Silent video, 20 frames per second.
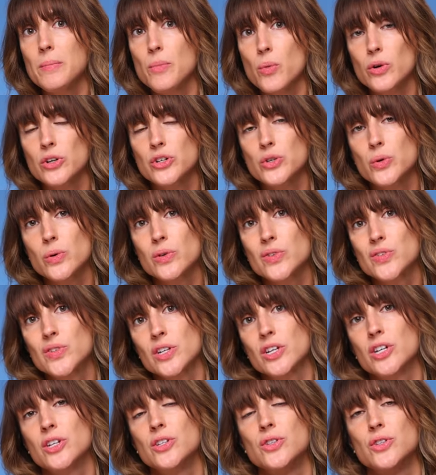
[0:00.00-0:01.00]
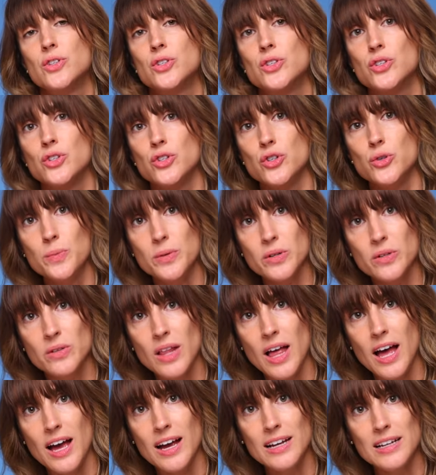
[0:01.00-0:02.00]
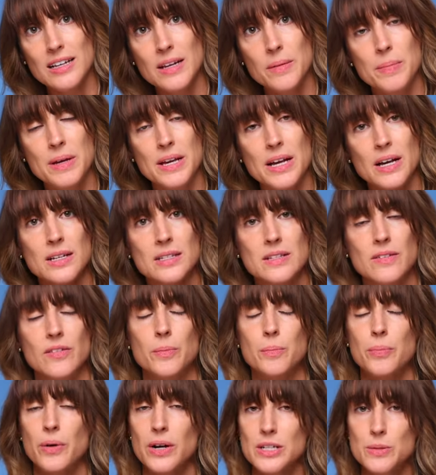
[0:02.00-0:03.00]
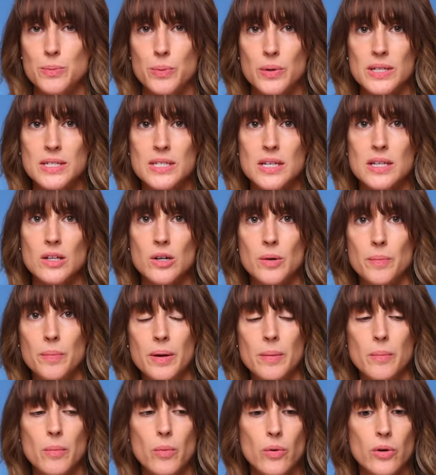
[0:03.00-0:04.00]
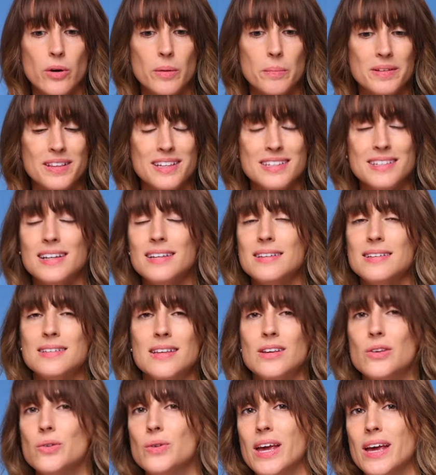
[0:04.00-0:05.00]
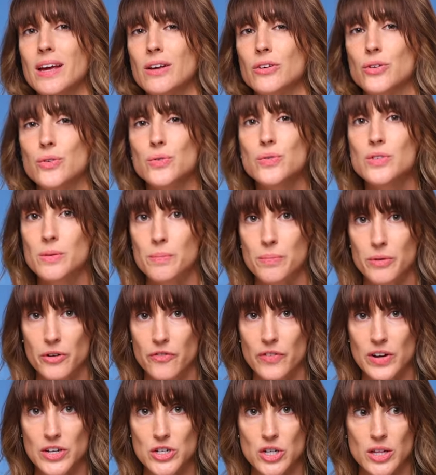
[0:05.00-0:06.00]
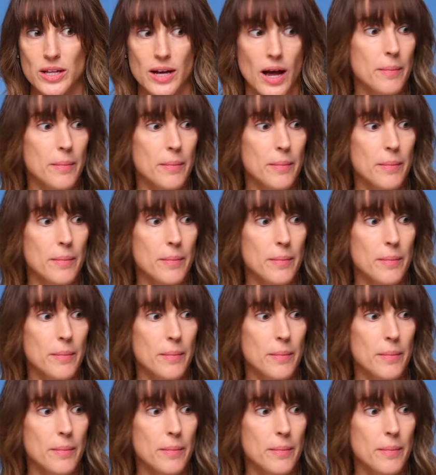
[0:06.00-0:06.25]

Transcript: more towards the consumer line because of the price points a little bit more, but that's not to say you can't use them professionally.